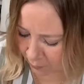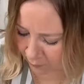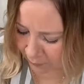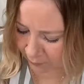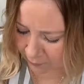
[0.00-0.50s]

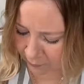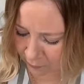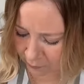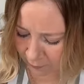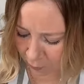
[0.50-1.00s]
And
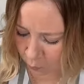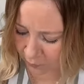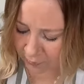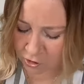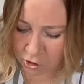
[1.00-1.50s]
that will
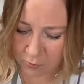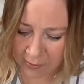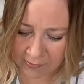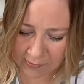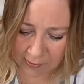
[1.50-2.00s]
get you
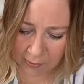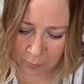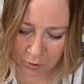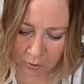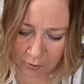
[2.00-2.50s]
that
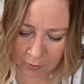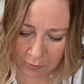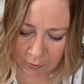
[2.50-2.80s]
same look